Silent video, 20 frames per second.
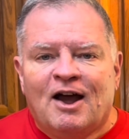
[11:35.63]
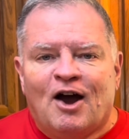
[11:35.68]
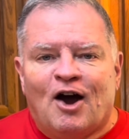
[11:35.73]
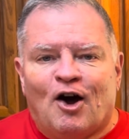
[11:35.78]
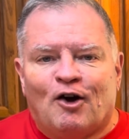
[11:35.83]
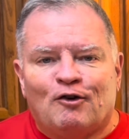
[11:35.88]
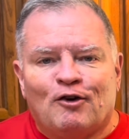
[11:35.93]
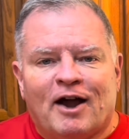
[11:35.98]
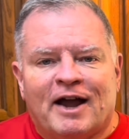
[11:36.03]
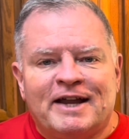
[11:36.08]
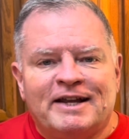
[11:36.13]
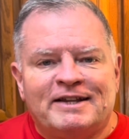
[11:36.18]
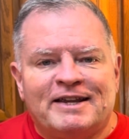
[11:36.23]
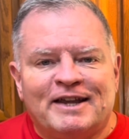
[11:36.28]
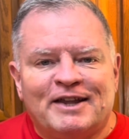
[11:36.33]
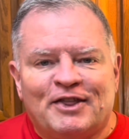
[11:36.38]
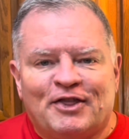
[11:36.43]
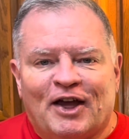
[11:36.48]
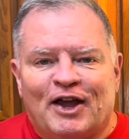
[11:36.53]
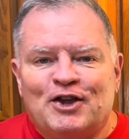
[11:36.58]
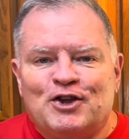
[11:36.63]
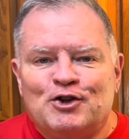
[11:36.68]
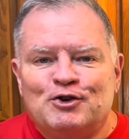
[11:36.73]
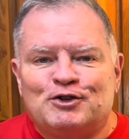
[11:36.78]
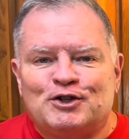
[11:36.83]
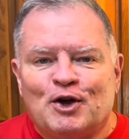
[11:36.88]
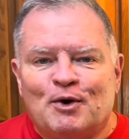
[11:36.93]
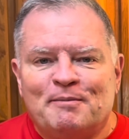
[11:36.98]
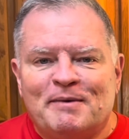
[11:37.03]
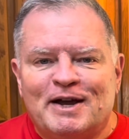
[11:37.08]
All right, thank you
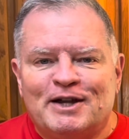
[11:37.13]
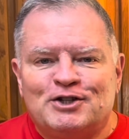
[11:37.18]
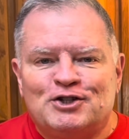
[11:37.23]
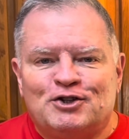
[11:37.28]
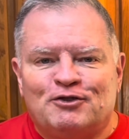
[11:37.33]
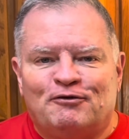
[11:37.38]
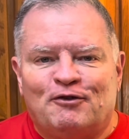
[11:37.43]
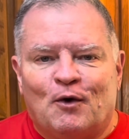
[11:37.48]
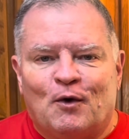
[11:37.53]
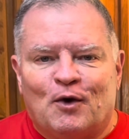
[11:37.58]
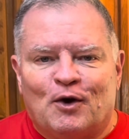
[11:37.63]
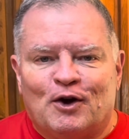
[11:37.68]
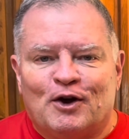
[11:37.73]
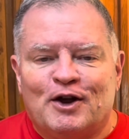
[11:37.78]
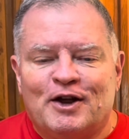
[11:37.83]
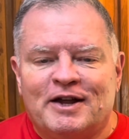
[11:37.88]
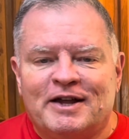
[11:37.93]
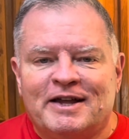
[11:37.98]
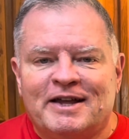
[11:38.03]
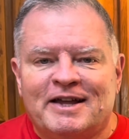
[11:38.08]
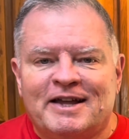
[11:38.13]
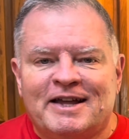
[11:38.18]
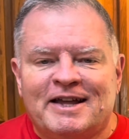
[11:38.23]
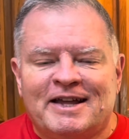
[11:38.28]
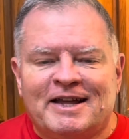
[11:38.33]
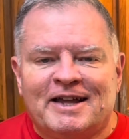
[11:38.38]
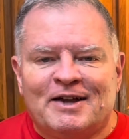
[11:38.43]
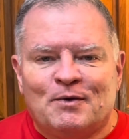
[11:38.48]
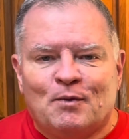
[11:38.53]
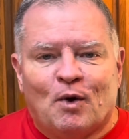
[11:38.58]
so much for
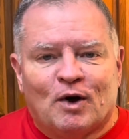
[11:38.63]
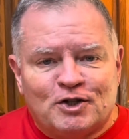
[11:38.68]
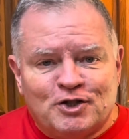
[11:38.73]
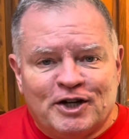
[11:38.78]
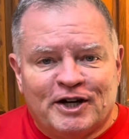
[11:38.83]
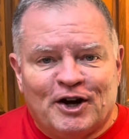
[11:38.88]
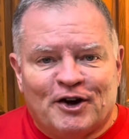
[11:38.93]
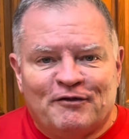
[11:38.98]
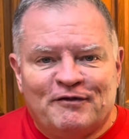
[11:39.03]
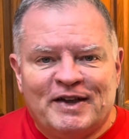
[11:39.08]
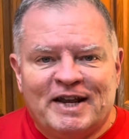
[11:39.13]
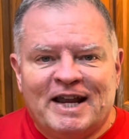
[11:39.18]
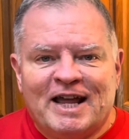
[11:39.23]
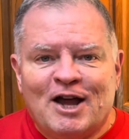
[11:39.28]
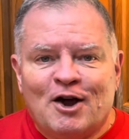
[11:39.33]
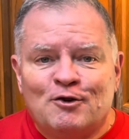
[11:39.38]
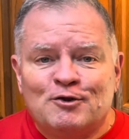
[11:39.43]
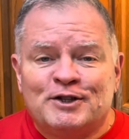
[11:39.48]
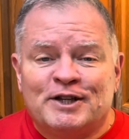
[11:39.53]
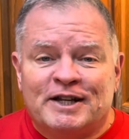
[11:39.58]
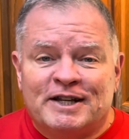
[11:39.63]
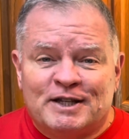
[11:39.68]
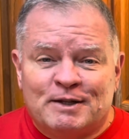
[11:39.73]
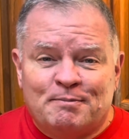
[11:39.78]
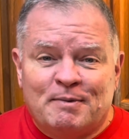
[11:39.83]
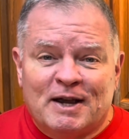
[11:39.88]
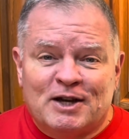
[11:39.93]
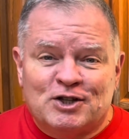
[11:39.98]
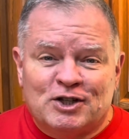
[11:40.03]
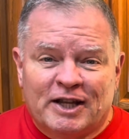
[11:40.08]
watching our videos and
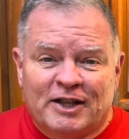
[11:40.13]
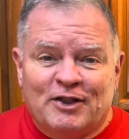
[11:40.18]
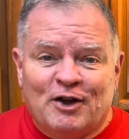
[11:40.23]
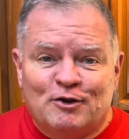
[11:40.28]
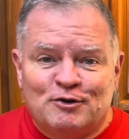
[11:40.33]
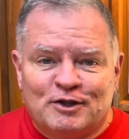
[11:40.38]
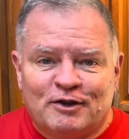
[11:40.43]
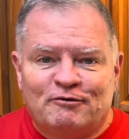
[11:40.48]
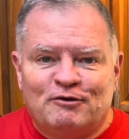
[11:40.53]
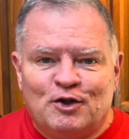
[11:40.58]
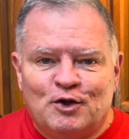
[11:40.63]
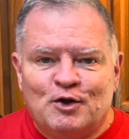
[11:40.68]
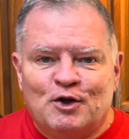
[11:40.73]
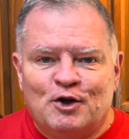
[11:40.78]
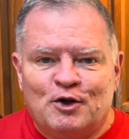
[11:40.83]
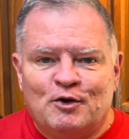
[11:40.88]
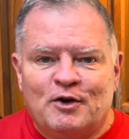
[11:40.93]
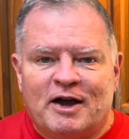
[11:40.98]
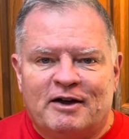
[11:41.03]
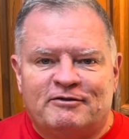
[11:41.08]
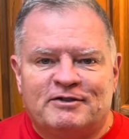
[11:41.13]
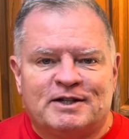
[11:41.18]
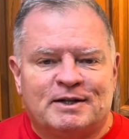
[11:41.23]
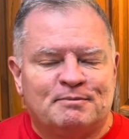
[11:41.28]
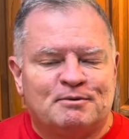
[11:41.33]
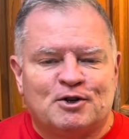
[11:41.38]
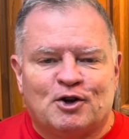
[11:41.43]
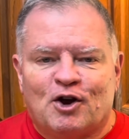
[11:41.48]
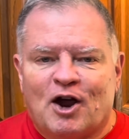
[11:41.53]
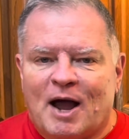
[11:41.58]
especially those of you who have
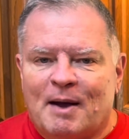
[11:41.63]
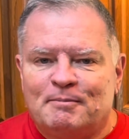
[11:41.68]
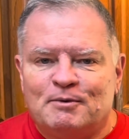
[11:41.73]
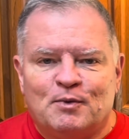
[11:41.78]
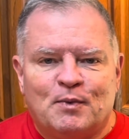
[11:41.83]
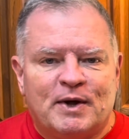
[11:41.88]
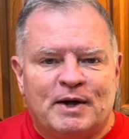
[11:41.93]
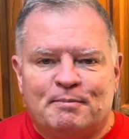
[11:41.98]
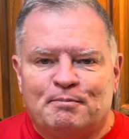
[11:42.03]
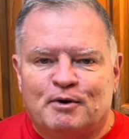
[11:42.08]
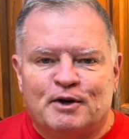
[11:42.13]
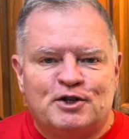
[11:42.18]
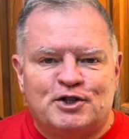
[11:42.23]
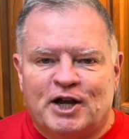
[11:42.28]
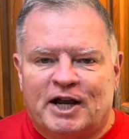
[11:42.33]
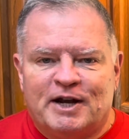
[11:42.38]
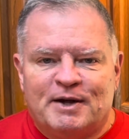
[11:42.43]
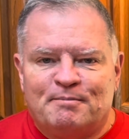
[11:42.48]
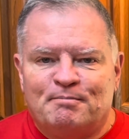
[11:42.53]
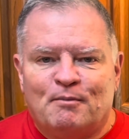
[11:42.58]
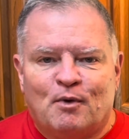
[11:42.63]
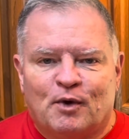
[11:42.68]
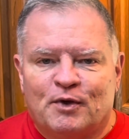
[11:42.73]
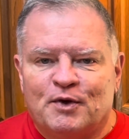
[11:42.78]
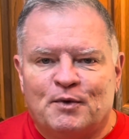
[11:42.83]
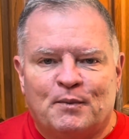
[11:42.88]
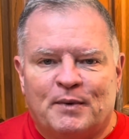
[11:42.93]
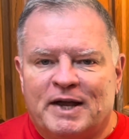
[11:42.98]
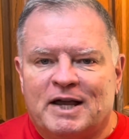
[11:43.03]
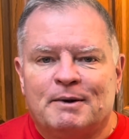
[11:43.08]
subscribed. We appreciate it more
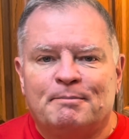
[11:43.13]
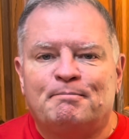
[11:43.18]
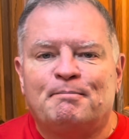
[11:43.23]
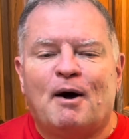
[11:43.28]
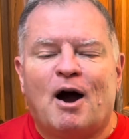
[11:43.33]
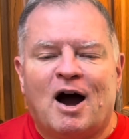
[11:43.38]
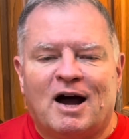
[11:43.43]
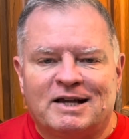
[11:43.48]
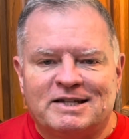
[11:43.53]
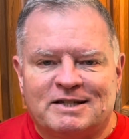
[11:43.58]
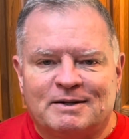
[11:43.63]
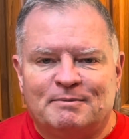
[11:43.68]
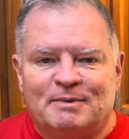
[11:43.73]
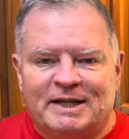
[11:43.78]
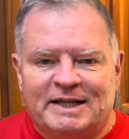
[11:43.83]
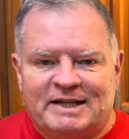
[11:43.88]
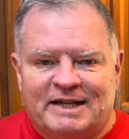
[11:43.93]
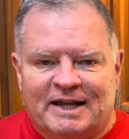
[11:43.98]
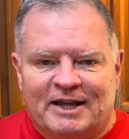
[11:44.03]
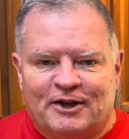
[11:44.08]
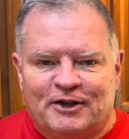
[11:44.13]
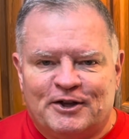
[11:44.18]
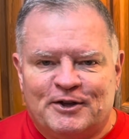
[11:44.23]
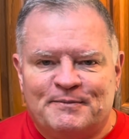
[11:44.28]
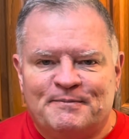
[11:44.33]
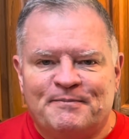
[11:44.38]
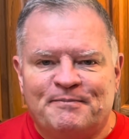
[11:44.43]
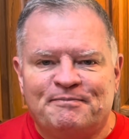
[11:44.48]
than we could possibly tell you.